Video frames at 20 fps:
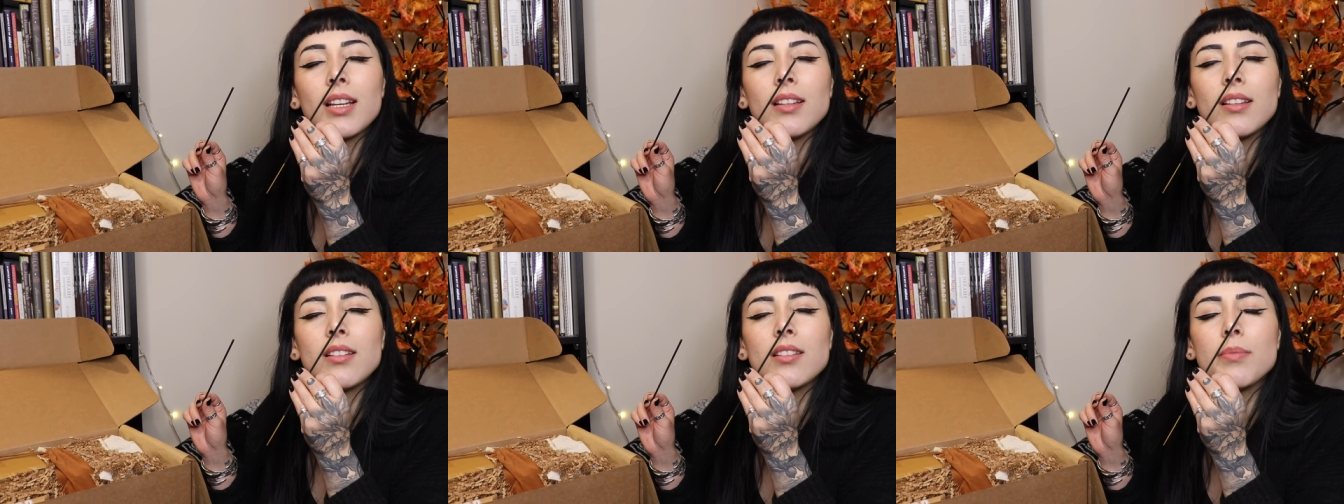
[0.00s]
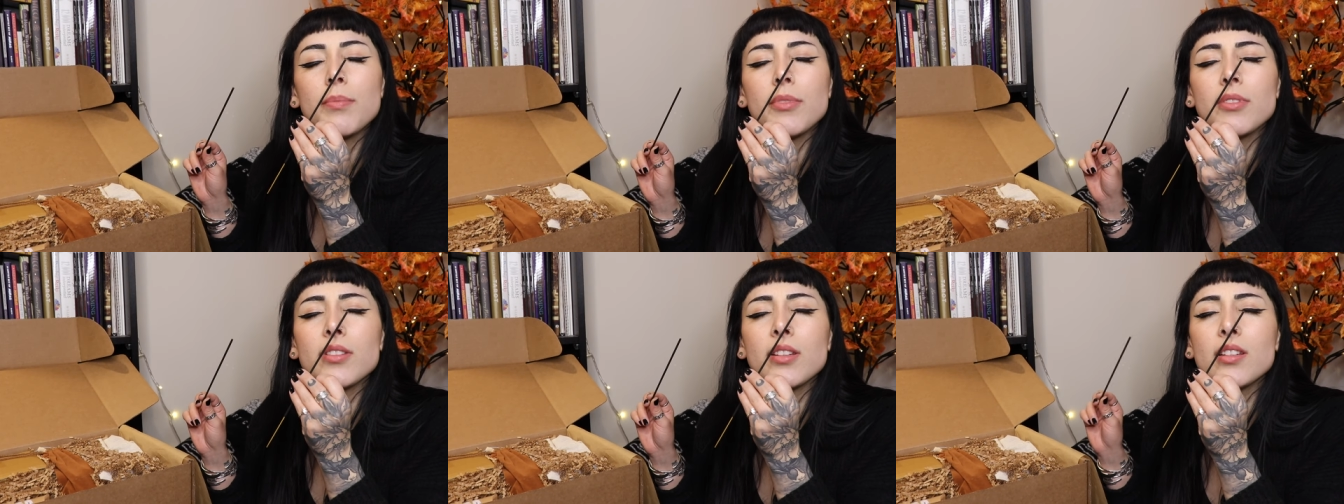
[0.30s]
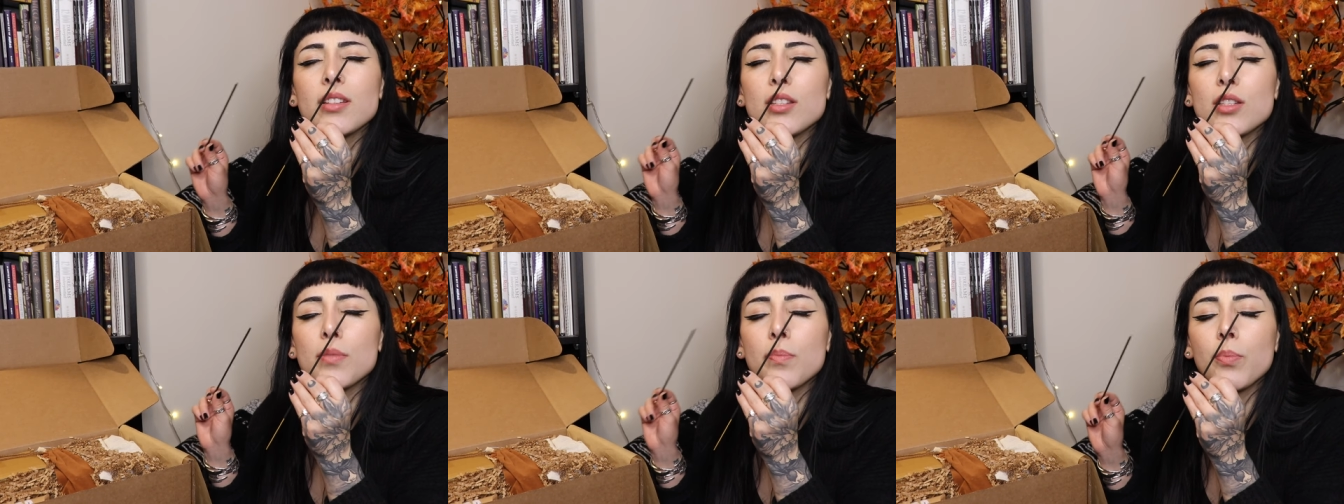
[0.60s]
This smells like
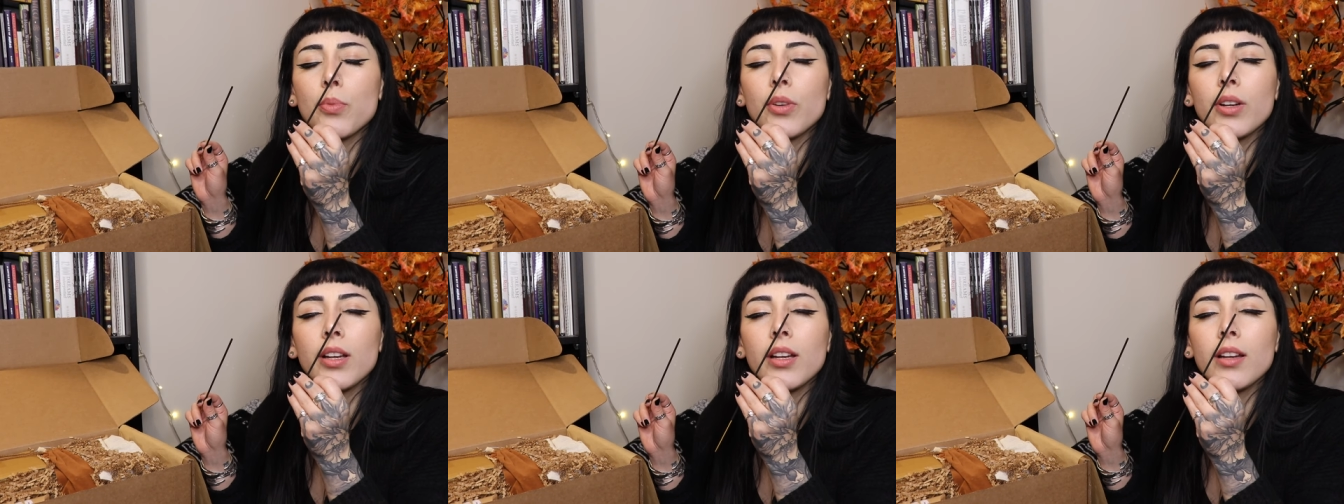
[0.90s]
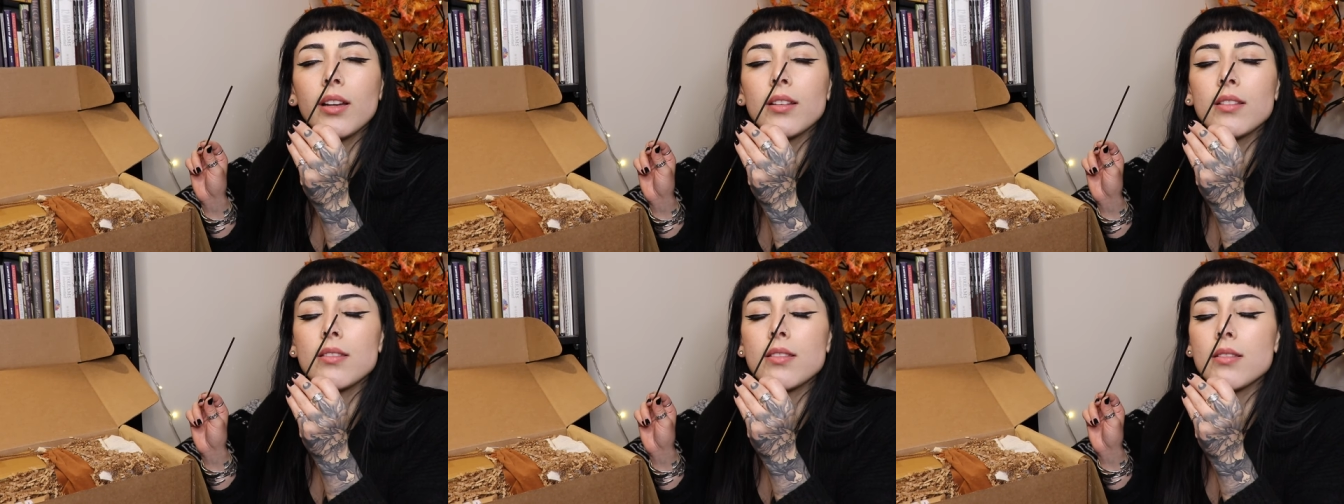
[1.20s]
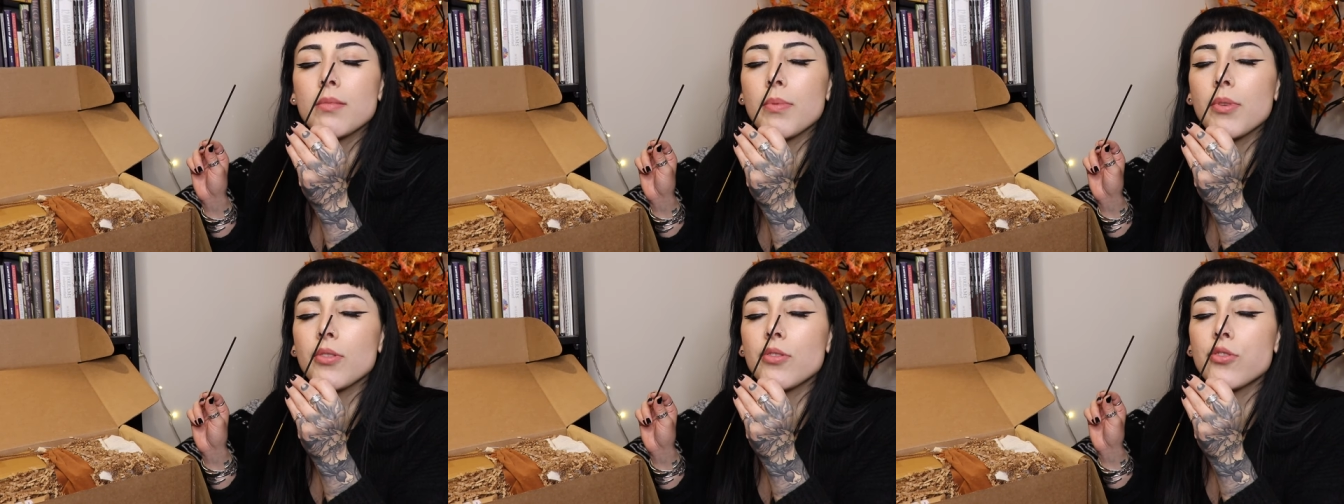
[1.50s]
spring. It
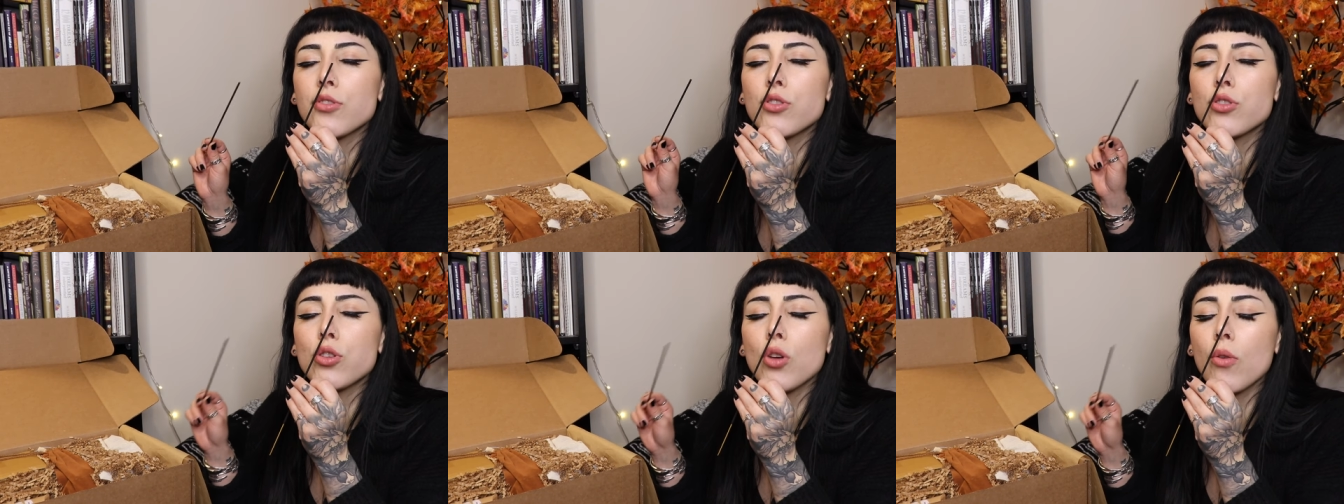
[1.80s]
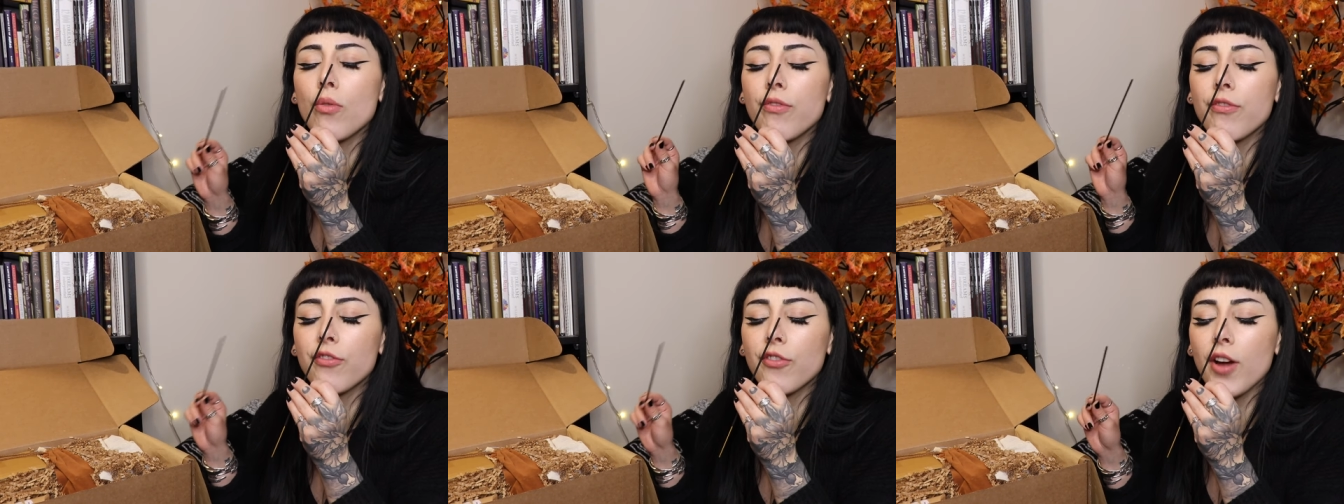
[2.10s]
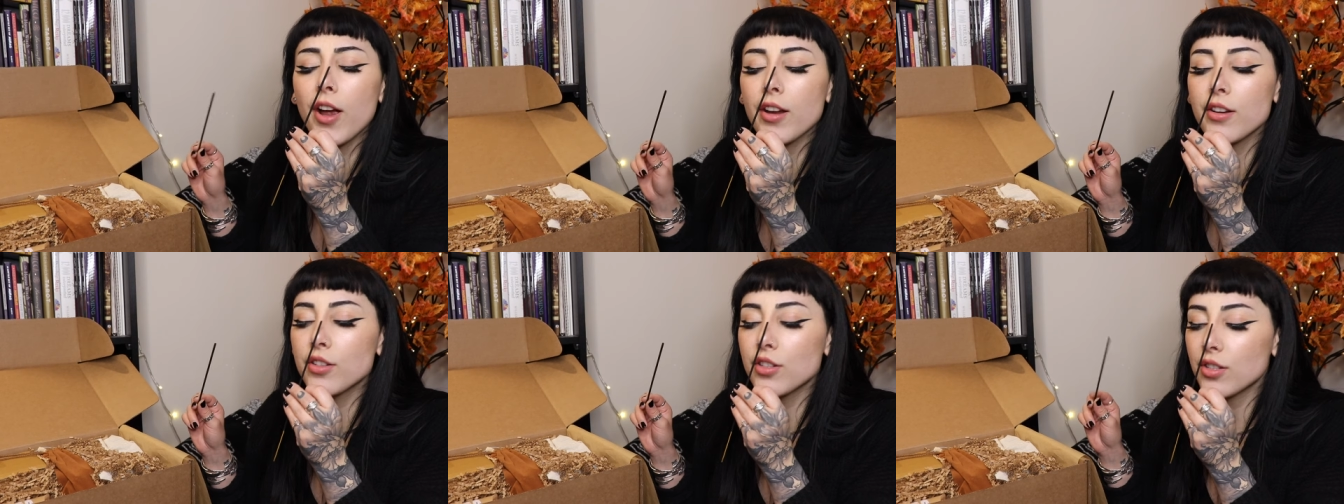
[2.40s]
smells so
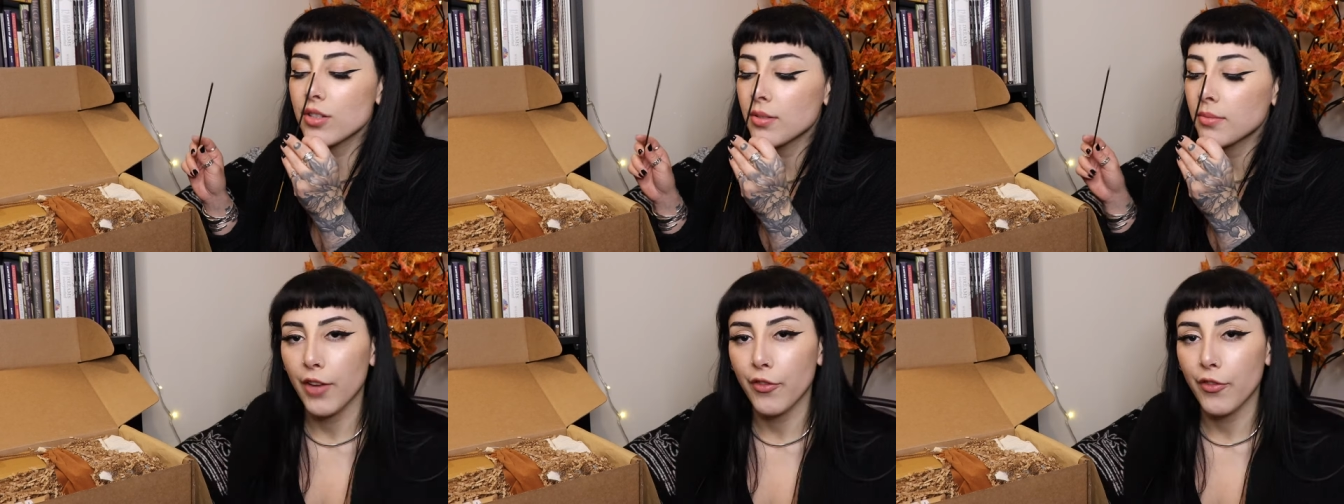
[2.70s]
fresh.